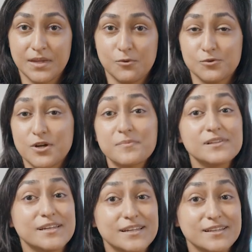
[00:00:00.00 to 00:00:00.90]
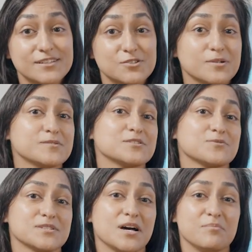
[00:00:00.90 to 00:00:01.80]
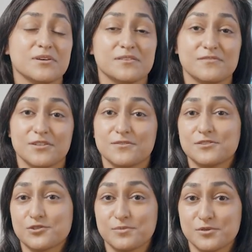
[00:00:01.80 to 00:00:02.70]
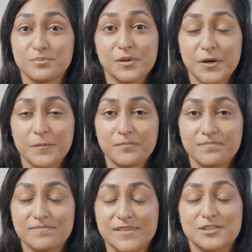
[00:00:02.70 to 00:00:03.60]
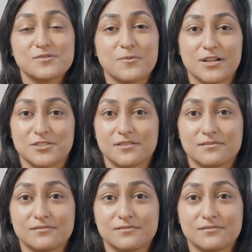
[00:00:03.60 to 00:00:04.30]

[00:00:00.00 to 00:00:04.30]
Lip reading: We'll drop the link to our resource hub in the video description below. Thanks for watching.